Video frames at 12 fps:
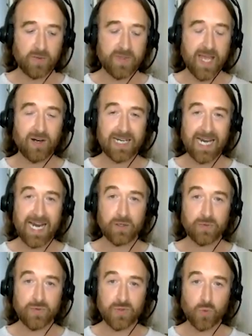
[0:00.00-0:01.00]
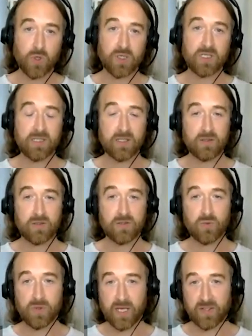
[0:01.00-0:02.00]
their accounts were
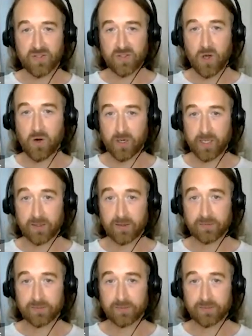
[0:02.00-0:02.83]
consistent with their scarring,